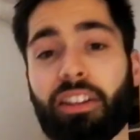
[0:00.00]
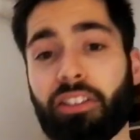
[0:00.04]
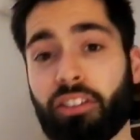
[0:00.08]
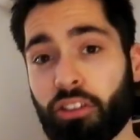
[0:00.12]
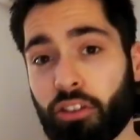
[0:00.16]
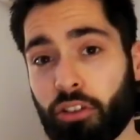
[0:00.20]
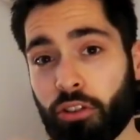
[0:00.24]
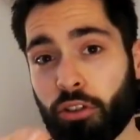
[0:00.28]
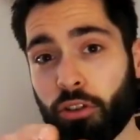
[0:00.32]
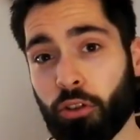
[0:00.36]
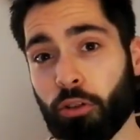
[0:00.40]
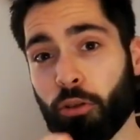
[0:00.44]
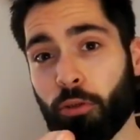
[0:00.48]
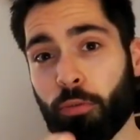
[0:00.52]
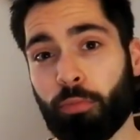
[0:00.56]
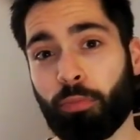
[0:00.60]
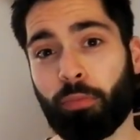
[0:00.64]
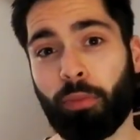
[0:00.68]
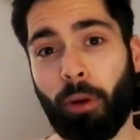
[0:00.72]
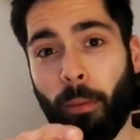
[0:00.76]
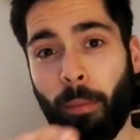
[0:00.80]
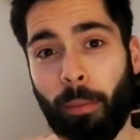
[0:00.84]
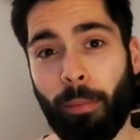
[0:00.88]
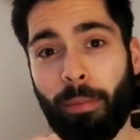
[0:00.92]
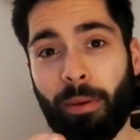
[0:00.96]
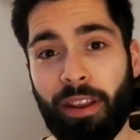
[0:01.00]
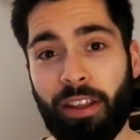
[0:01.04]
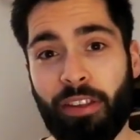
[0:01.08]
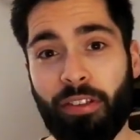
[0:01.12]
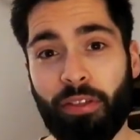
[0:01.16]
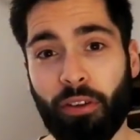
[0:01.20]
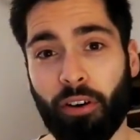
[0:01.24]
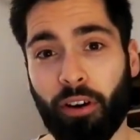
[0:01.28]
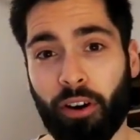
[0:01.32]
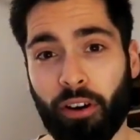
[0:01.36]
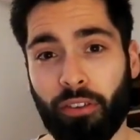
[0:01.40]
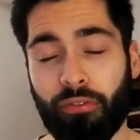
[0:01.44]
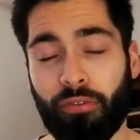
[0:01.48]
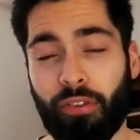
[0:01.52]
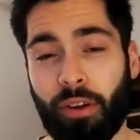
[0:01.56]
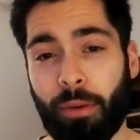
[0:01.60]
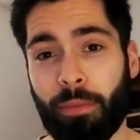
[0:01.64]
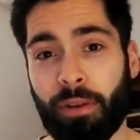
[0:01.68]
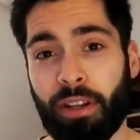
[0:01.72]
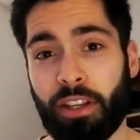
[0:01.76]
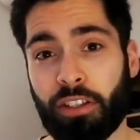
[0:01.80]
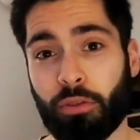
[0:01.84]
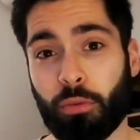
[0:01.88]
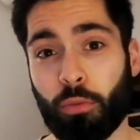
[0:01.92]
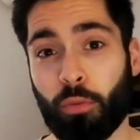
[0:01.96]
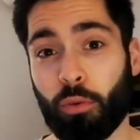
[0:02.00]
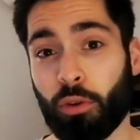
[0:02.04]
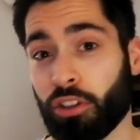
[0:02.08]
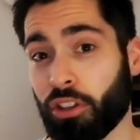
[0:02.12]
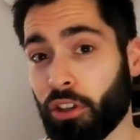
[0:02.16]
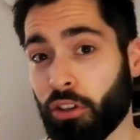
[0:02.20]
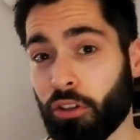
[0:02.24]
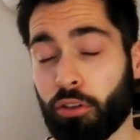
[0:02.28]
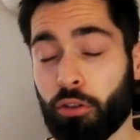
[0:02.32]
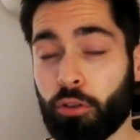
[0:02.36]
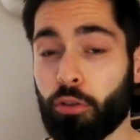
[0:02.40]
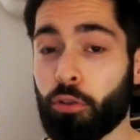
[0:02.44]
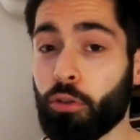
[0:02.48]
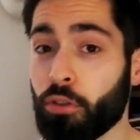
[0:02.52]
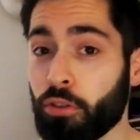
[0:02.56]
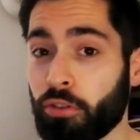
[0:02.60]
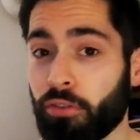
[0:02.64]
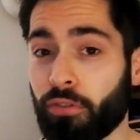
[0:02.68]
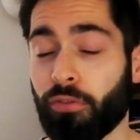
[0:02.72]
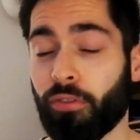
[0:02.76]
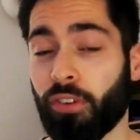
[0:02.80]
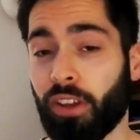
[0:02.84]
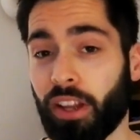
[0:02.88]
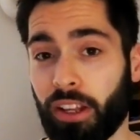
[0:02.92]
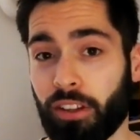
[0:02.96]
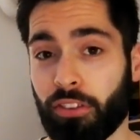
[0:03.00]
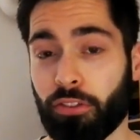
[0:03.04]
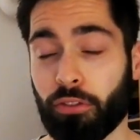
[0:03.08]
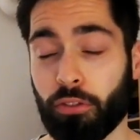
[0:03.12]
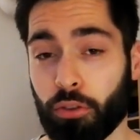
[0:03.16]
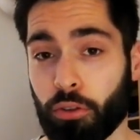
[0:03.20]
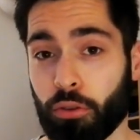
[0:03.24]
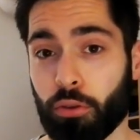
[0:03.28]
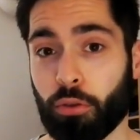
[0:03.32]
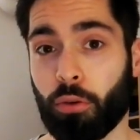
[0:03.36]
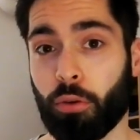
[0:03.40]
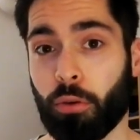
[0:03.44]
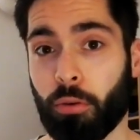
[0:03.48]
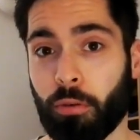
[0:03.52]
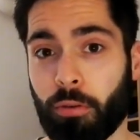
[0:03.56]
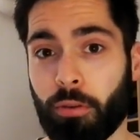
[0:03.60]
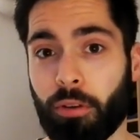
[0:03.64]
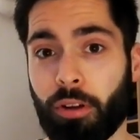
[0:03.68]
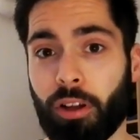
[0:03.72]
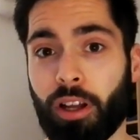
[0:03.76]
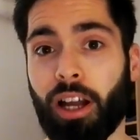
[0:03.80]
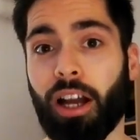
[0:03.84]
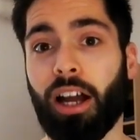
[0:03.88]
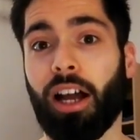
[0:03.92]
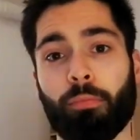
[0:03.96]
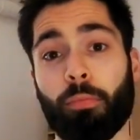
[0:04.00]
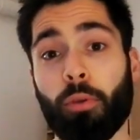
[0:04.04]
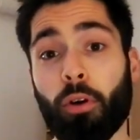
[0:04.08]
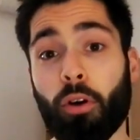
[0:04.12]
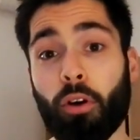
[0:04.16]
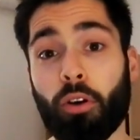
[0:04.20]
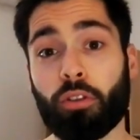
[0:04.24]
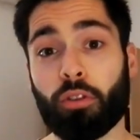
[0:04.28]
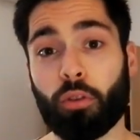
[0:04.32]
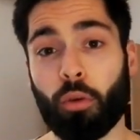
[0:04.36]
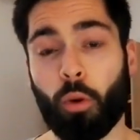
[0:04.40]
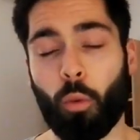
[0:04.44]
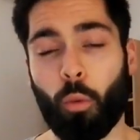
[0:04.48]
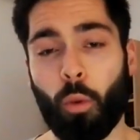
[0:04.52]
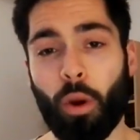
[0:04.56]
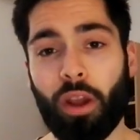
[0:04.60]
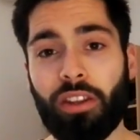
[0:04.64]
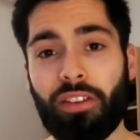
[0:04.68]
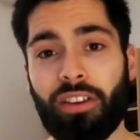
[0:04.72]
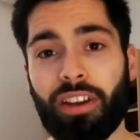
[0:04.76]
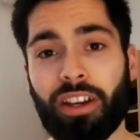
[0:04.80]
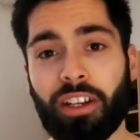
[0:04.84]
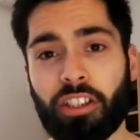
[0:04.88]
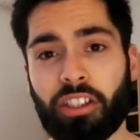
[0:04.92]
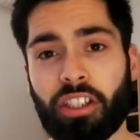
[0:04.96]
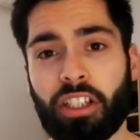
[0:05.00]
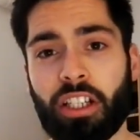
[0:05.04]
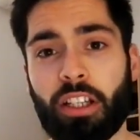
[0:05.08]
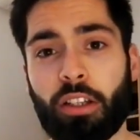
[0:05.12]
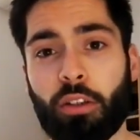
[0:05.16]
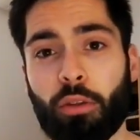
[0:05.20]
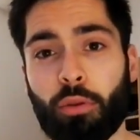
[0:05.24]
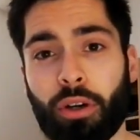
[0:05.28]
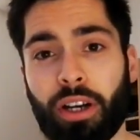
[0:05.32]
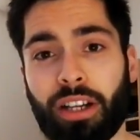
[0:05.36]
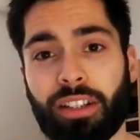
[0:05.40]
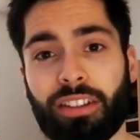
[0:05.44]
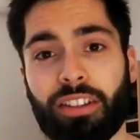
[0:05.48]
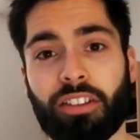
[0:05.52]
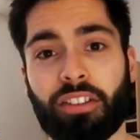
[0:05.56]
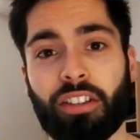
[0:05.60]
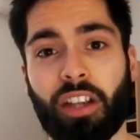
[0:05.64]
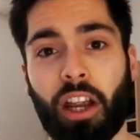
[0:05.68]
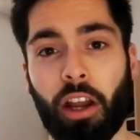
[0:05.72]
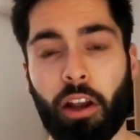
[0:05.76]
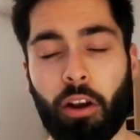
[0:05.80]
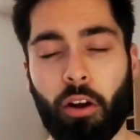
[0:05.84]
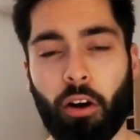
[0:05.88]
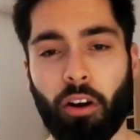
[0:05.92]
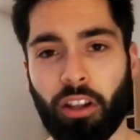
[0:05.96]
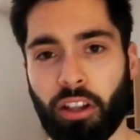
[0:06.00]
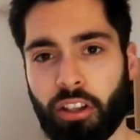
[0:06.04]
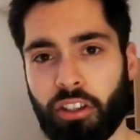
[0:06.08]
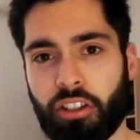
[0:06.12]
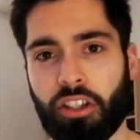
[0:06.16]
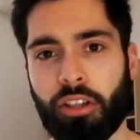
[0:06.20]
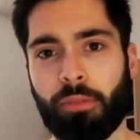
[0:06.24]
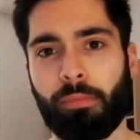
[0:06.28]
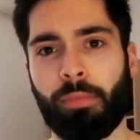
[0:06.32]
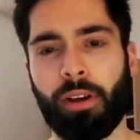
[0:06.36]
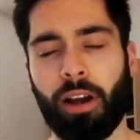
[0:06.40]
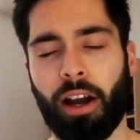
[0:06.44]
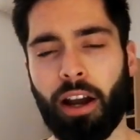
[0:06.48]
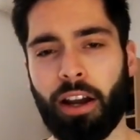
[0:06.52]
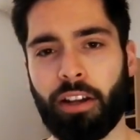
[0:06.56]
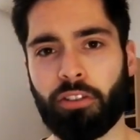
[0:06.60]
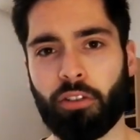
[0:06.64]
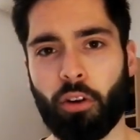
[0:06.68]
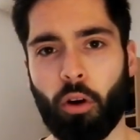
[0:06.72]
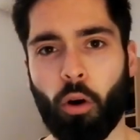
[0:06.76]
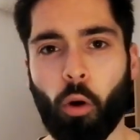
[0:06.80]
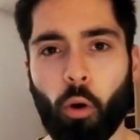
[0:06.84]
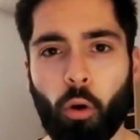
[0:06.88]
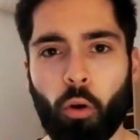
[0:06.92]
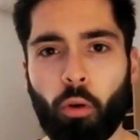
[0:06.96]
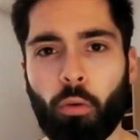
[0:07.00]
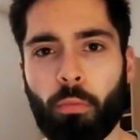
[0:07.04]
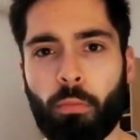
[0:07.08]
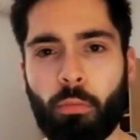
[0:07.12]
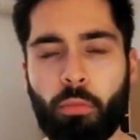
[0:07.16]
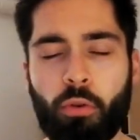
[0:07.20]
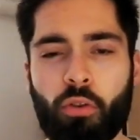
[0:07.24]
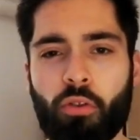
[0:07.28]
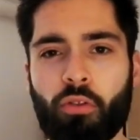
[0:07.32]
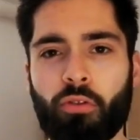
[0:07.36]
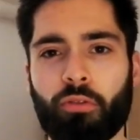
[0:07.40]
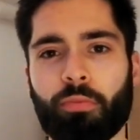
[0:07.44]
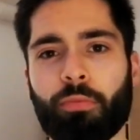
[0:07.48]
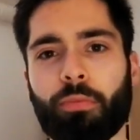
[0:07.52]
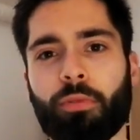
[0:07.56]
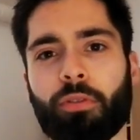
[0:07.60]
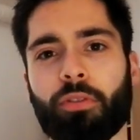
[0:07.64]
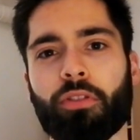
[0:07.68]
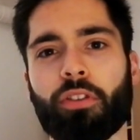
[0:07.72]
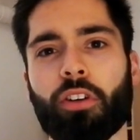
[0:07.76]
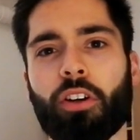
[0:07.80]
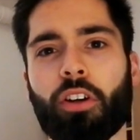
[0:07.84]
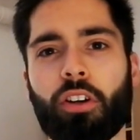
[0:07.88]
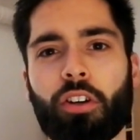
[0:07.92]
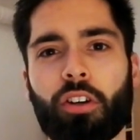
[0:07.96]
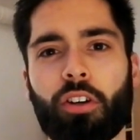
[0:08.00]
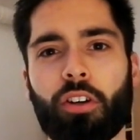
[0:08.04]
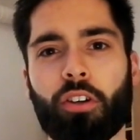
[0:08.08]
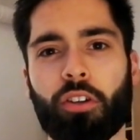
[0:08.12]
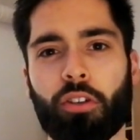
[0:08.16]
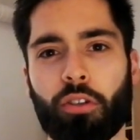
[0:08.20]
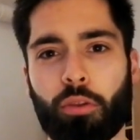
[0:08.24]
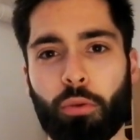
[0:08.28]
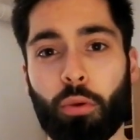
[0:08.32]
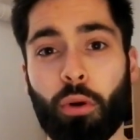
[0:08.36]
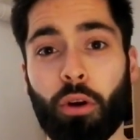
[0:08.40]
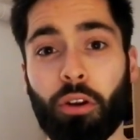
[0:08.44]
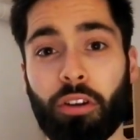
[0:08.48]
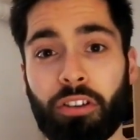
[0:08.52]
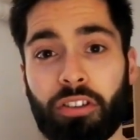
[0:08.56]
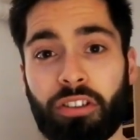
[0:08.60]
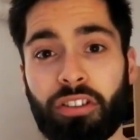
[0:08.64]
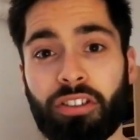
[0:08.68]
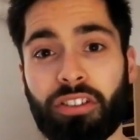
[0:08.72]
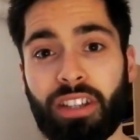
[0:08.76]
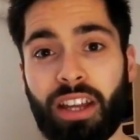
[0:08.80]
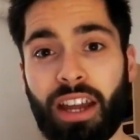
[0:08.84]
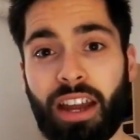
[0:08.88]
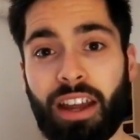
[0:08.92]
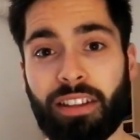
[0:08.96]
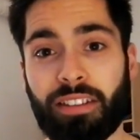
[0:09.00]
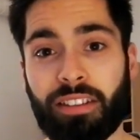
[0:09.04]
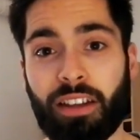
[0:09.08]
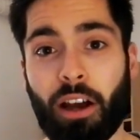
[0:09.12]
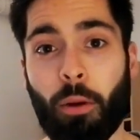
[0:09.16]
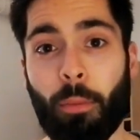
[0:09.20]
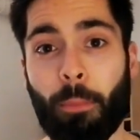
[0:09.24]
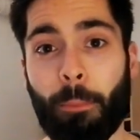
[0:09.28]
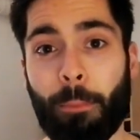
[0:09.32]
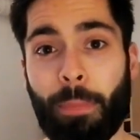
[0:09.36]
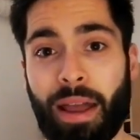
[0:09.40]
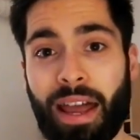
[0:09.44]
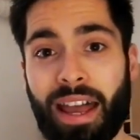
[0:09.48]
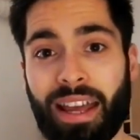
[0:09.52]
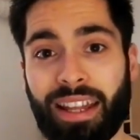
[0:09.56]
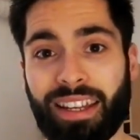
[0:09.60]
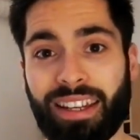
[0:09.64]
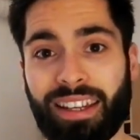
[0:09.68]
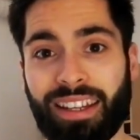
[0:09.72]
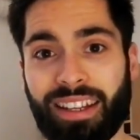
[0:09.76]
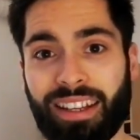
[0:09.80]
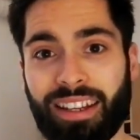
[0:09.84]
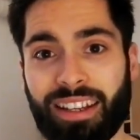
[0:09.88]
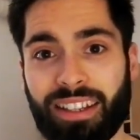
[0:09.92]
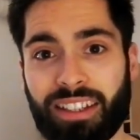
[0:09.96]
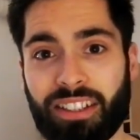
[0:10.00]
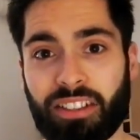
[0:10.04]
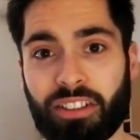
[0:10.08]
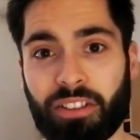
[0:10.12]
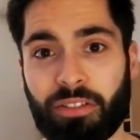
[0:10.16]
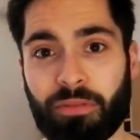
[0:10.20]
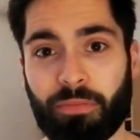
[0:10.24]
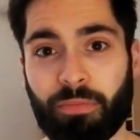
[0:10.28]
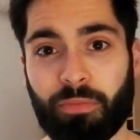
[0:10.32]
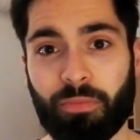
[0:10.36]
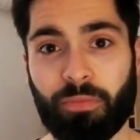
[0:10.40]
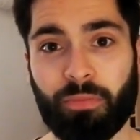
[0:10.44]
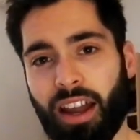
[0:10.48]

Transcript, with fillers: And you probably thought feminism was a good thing too. But when you actually look at the psychology behind the whole movement, you understand how bad it is.